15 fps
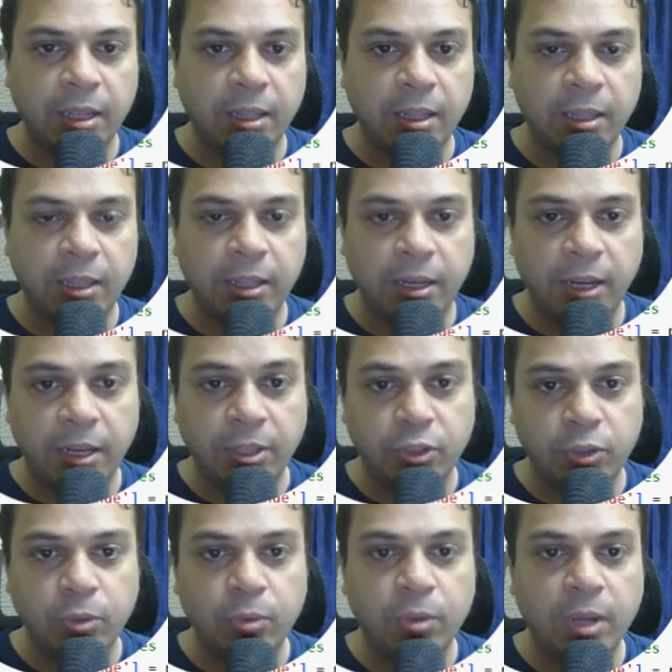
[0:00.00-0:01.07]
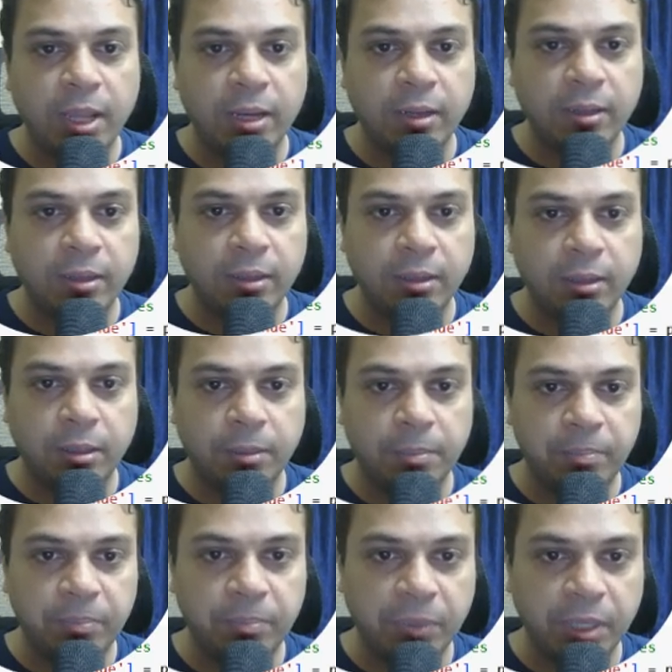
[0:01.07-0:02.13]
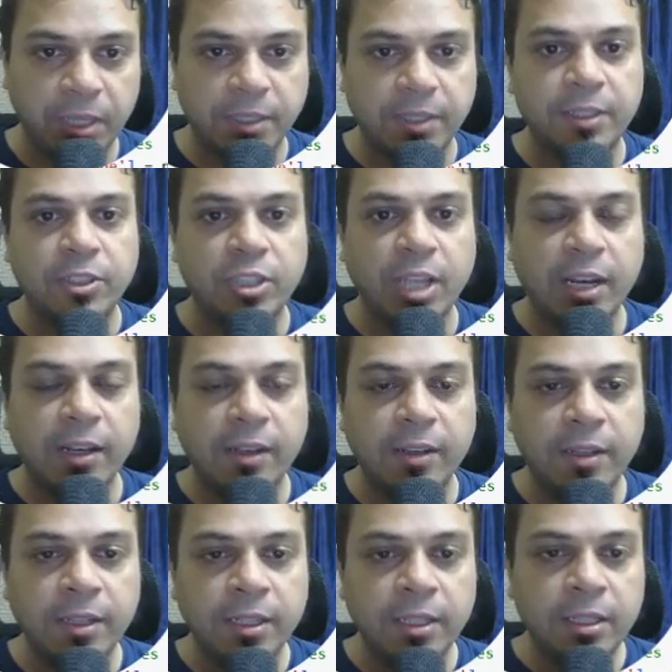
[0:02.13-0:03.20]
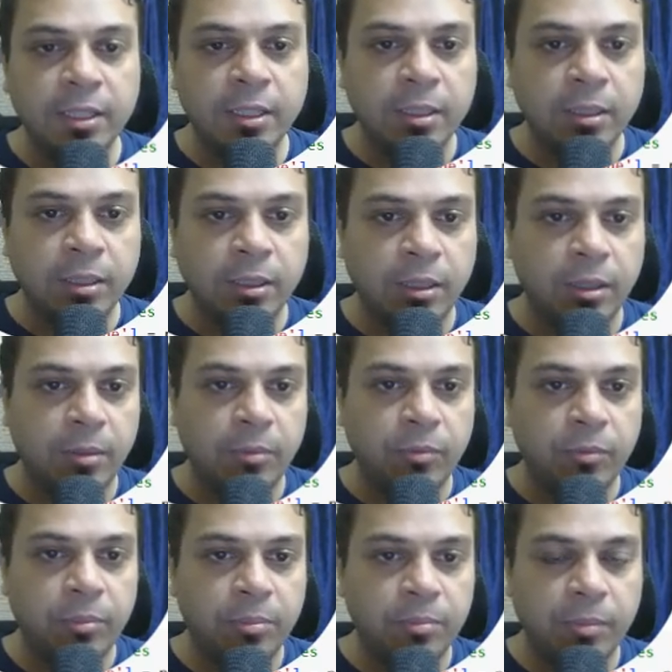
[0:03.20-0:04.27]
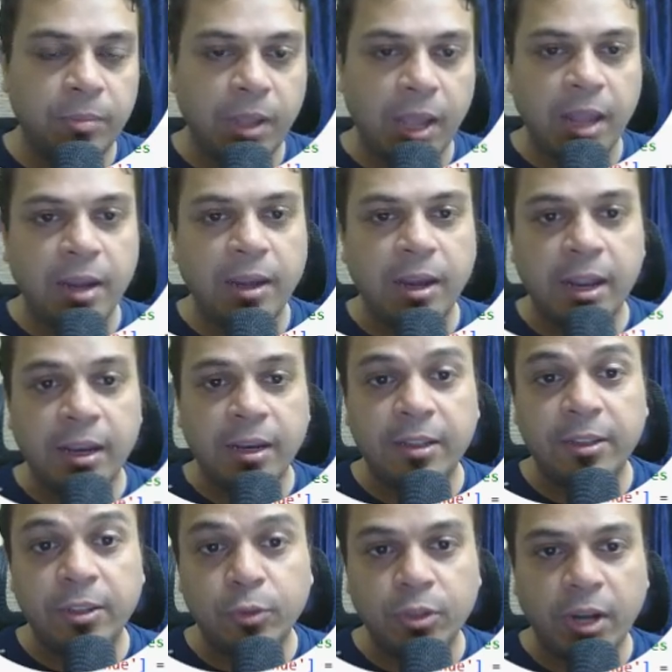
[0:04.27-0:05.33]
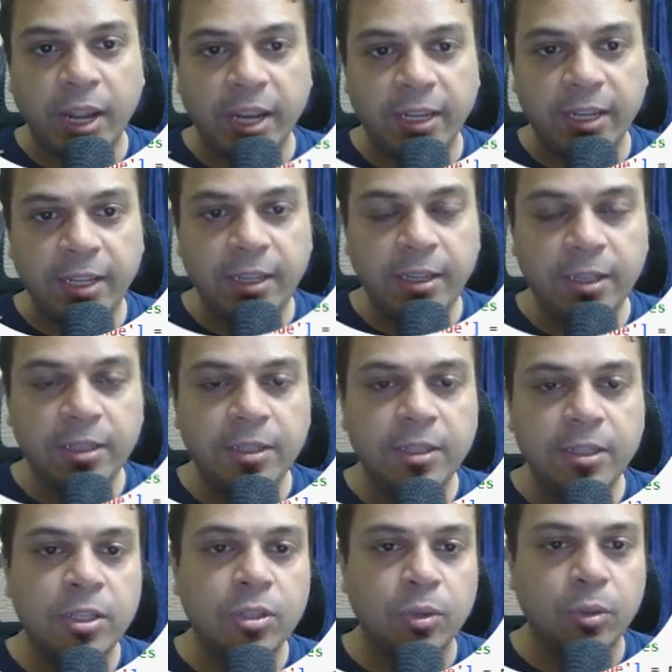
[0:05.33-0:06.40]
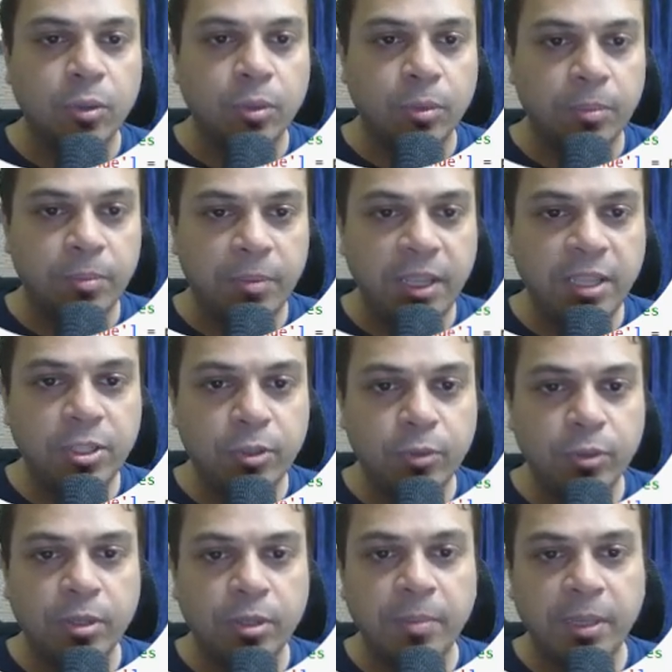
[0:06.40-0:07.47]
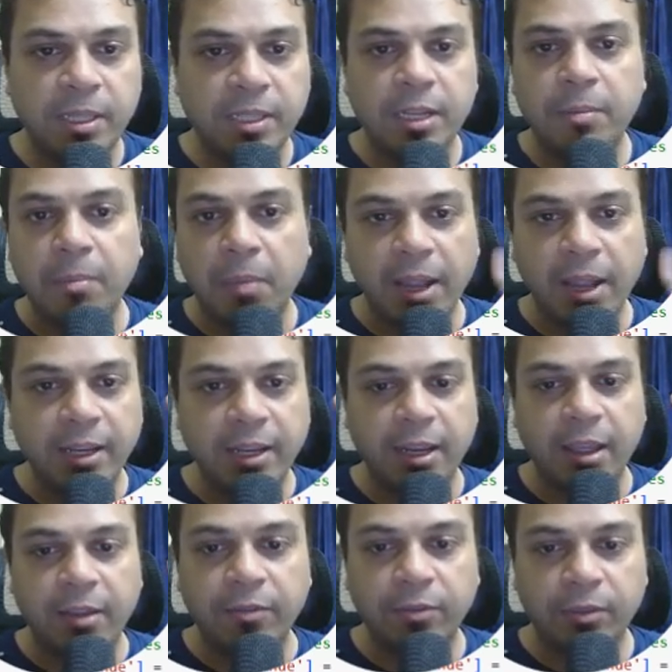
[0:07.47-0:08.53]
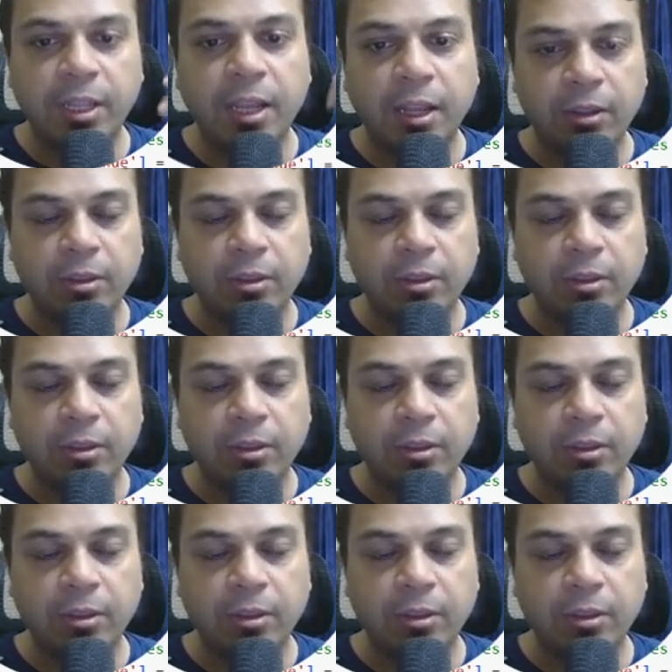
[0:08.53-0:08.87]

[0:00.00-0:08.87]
in each row, and a certain channel, uh, and a user ID. So each user basically might have the